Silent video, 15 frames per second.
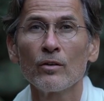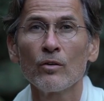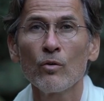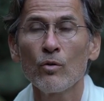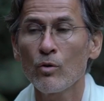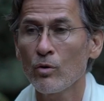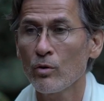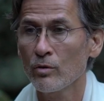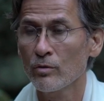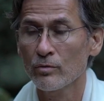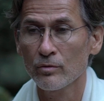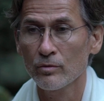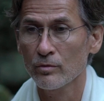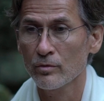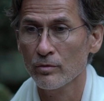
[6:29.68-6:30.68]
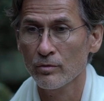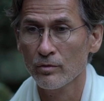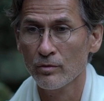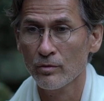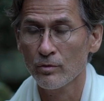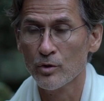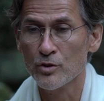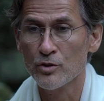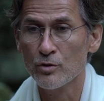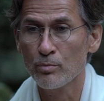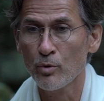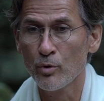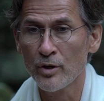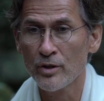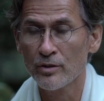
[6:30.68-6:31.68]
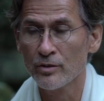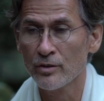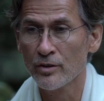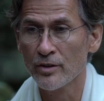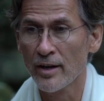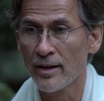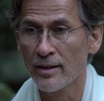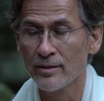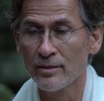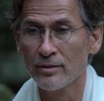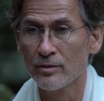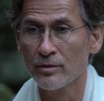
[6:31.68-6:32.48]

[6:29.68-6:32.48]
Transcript: Or what's the point in that?